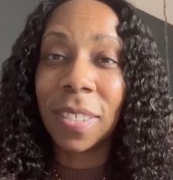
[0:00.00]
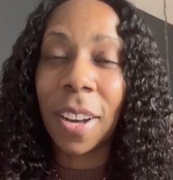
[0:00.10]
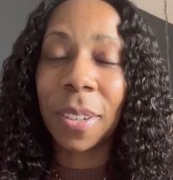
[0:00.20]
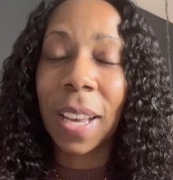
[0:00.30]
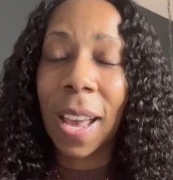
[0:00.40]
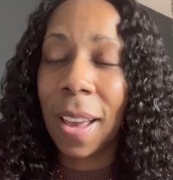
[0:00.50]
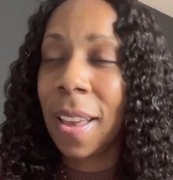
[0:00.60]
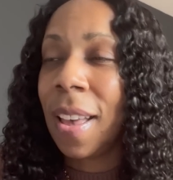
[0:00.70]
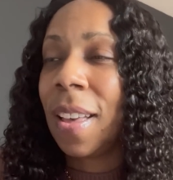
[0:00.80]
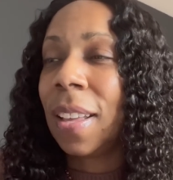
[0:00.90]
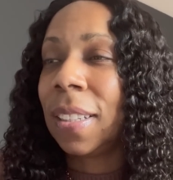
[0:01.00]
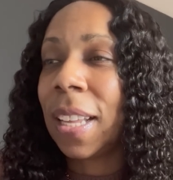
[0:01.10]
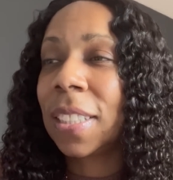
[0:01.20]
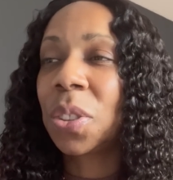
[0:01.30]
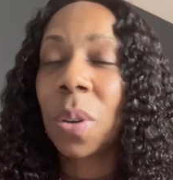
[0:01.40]
Okay.
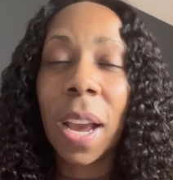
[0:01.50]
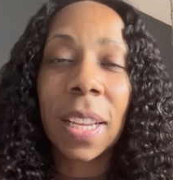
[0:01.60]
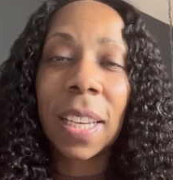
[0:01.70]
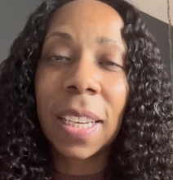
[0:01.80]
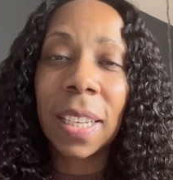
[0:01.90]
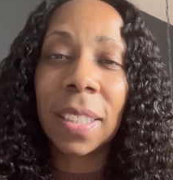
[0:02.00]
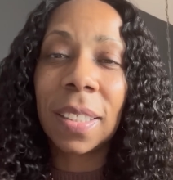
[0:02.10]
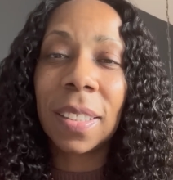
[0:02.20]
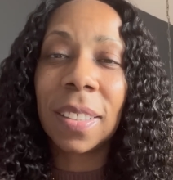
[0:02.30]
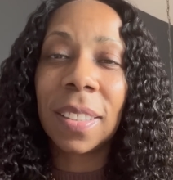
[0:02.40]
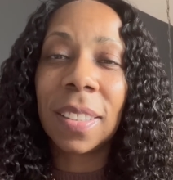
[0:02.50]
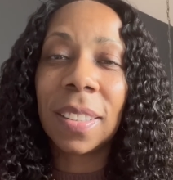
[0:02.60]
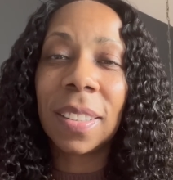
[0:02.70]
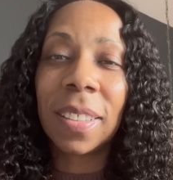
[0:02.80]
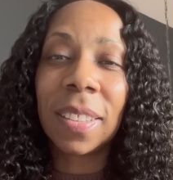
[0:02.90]
Let's try to get
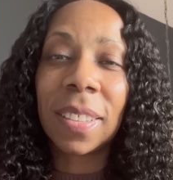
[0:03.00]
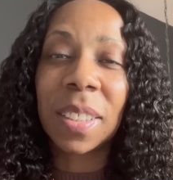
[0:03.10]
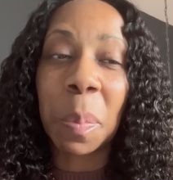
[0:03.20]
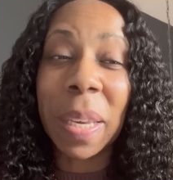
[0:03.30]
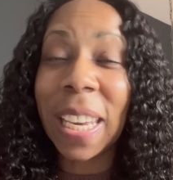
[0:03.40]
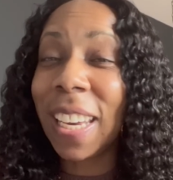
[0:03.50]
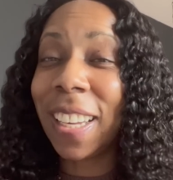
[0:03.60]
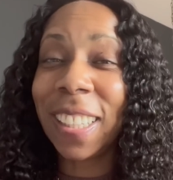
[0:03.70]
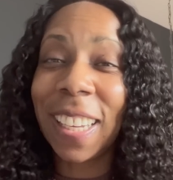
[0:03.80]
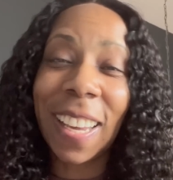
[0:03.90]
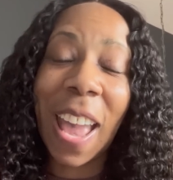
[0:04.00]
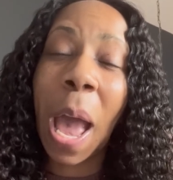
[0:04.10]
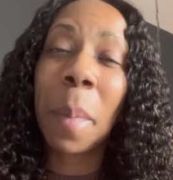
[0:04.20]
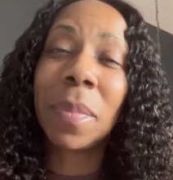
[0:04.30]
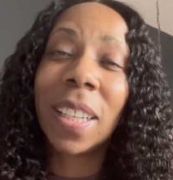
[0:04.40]
some healing
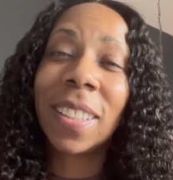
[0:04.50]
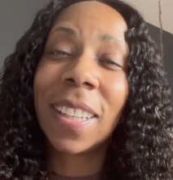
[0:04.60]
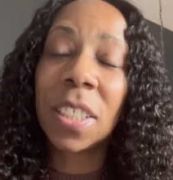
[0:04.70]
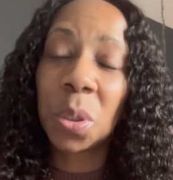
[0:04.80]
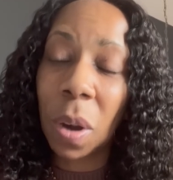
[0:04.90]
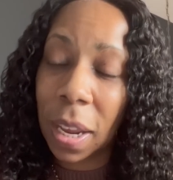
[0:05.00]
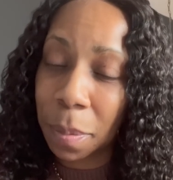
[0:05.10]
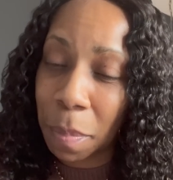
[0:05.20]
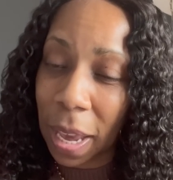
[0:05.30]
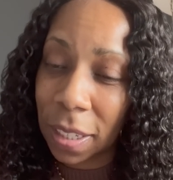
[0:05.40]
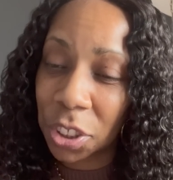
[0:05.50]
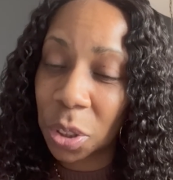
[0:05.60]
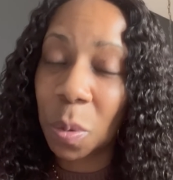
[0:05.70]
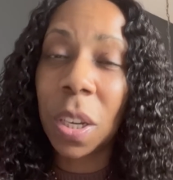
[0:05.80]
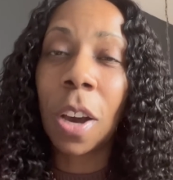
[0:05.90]
happening. Let's try to make
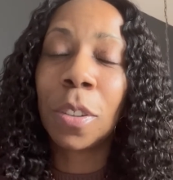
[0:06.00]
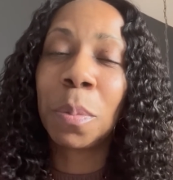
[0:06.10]
sure we hold the